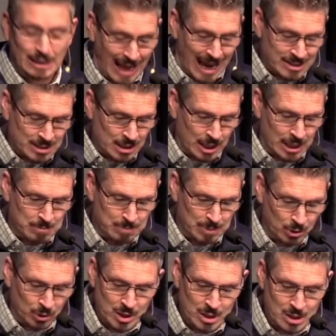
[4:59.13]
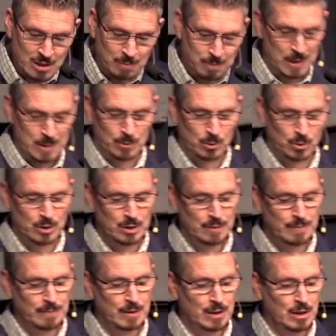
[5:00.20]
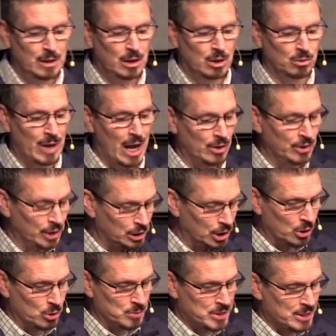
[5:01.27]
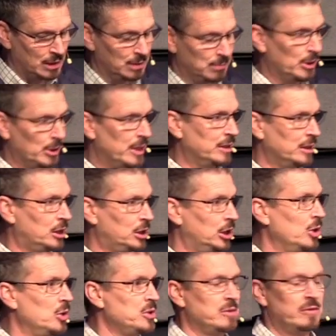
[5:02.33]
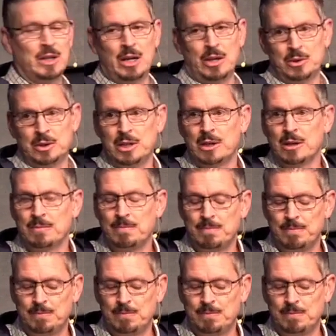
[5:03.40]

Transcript: Last night, billions of people around the globe celebrated the close of another year.